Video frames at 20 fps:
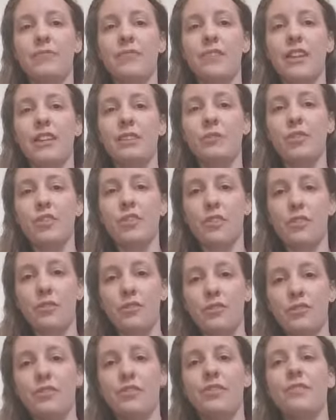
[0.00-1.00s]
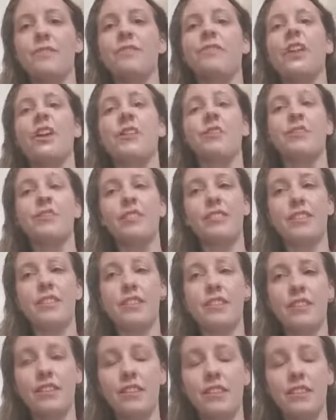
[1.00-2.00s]
as we know, the virus
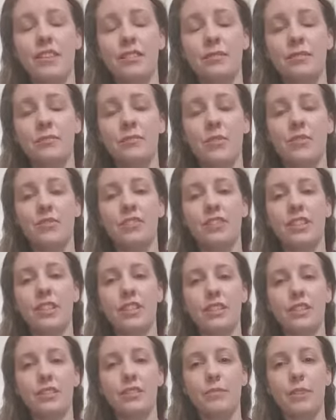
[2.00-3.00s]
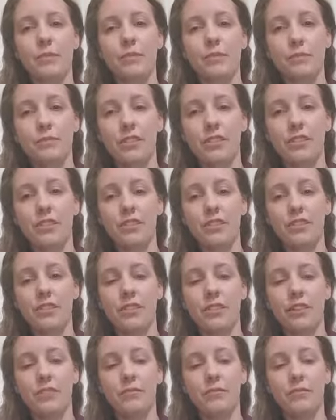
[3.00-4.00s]
is most deadly to people with
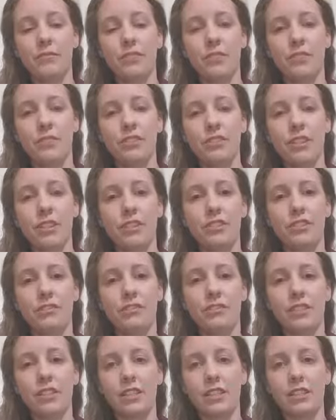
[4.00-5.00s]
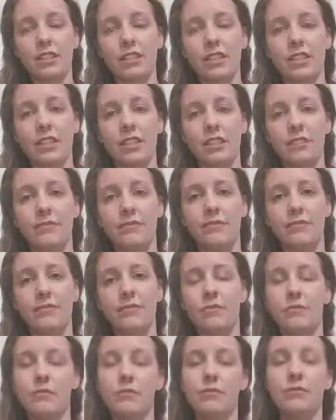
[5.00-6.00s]
over the age of 60,
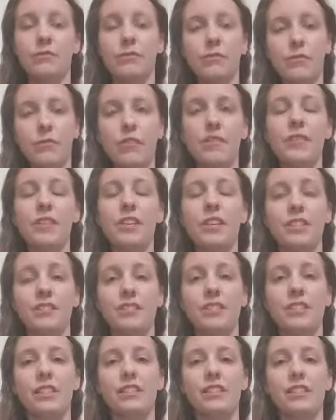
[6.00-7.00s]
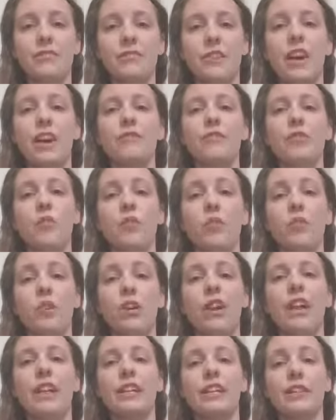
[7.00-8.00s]
over the age of 65,
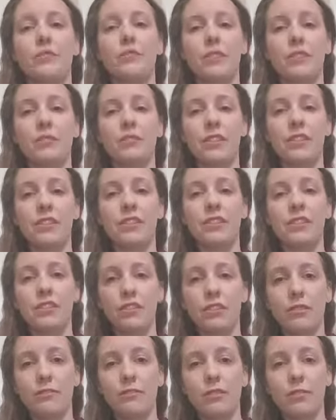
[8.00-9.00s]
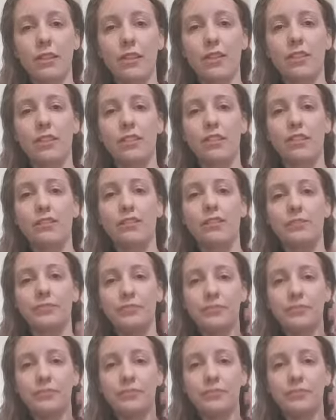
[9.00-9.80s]
or anyone with comorbidities.